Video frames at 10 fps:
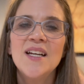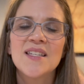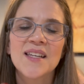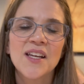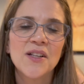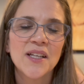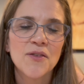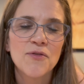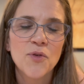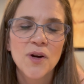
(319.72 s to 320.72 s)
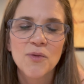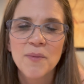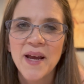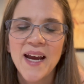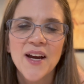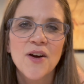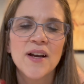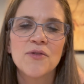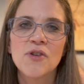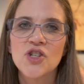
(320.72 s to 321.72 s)
signaling for repair
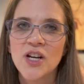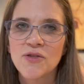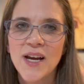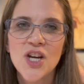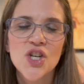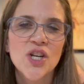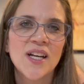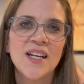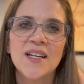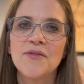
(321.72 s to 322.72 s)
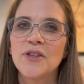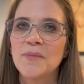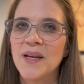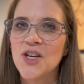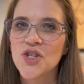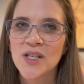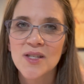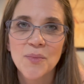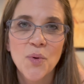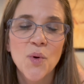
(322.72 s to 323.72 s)
and regeneration and inflammation
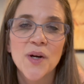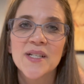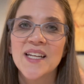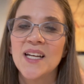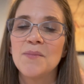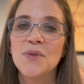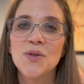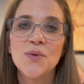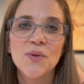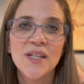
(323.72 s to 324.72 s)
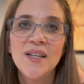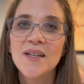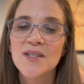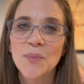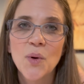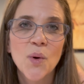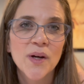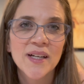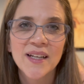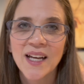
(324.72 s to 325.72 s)
support and immune
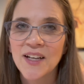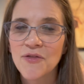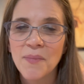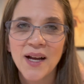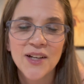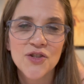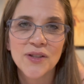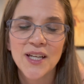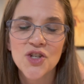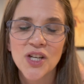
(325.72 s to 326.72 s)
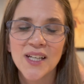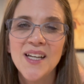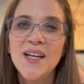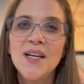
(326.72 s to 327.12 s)
support and kind of modulation.